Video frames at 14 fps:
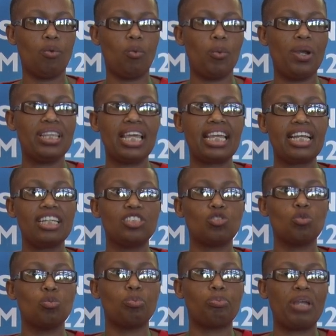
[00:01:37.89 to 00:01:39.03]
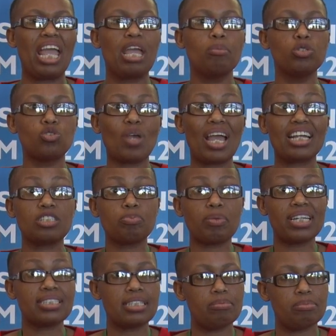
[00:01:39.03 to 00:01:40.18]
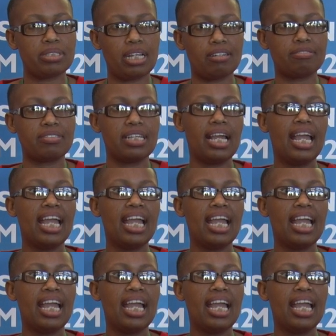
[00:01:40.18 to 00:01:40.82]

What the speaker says: where they get to be able to express themselves